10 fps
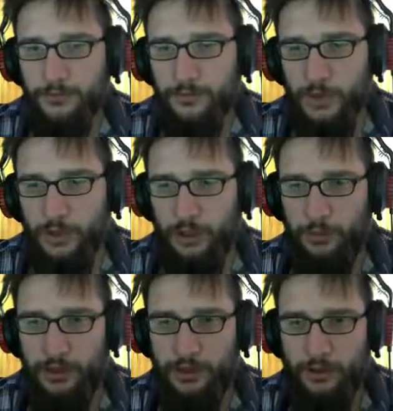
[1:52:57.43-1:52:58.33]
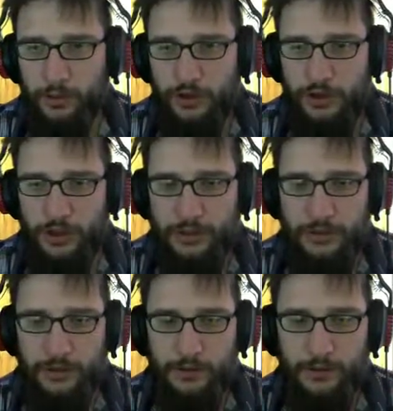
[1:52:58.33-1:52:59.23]
Okay, we did what she asked
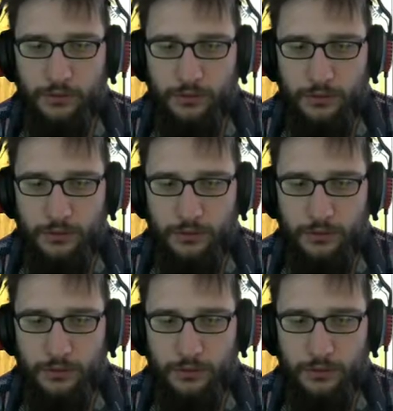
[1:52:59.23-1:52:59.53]
us to do.